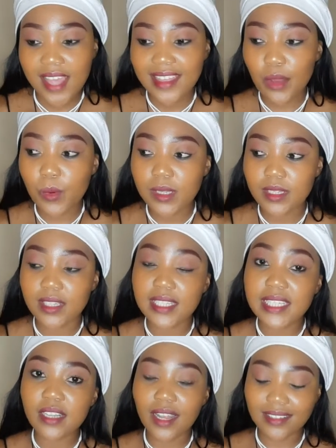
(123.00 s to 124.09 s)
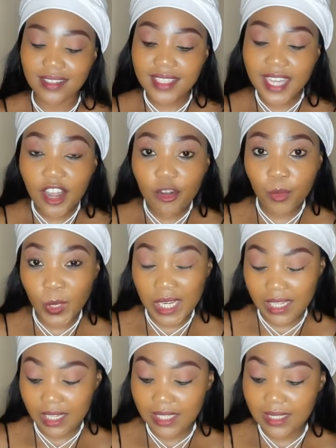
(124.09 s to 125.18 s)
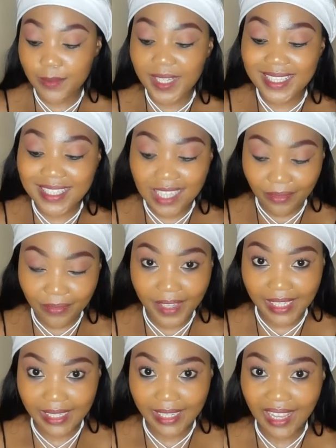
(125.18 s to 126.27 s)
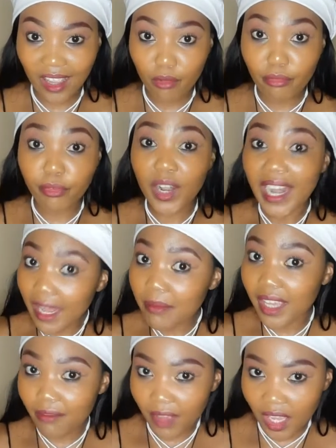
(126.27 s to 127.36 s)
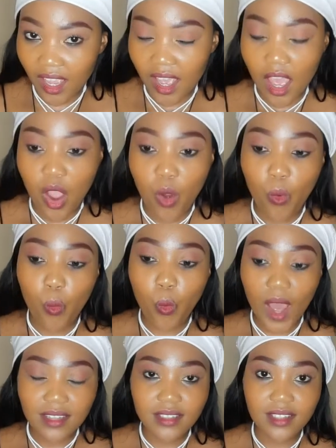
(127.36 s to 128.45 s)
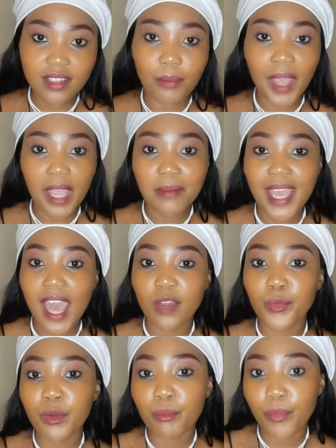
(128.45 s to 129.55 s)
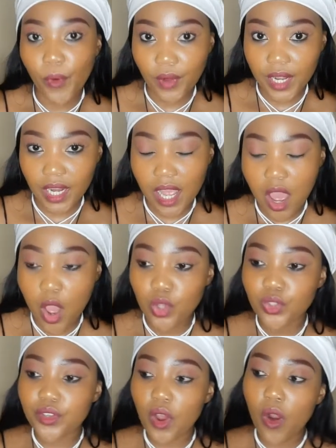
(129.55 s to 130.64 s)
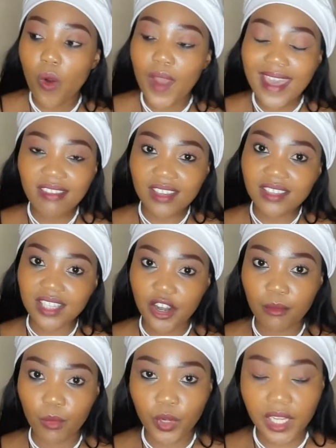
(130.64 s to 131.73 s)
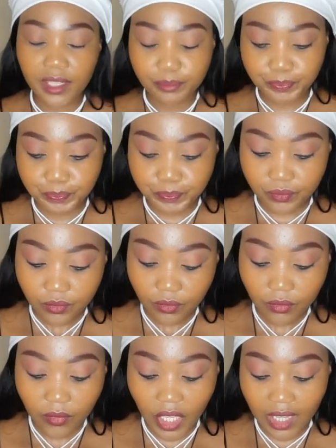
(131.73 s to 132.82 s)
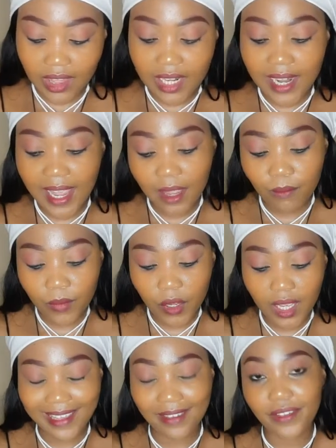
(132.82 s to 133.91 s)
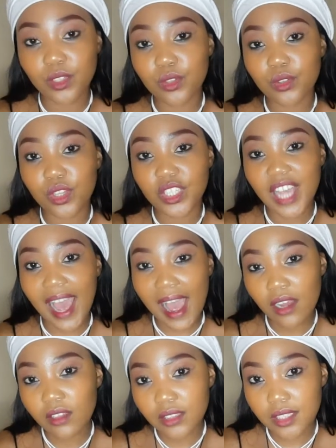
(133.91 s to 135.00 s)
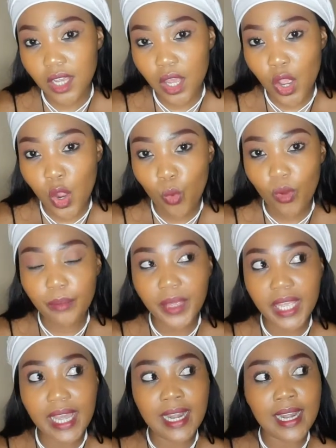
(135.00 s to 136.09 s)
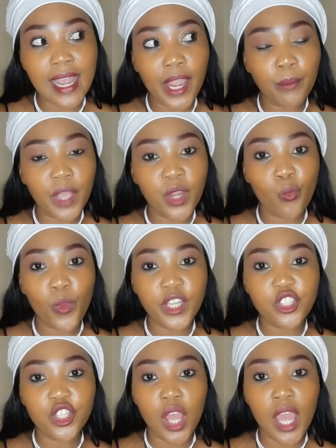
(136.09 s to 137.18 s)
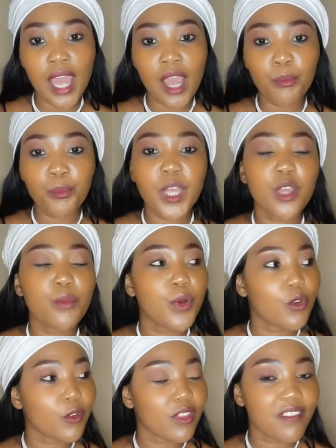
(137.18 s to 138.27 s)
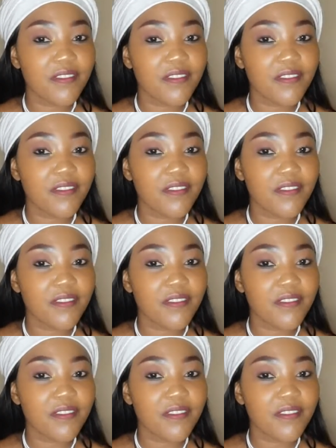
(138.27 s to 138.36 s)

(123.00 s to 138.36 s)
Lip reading: There was a ceremony specifically for name giving once the baby had been born. So in the ceremony, the name given to the child would be a name in which people of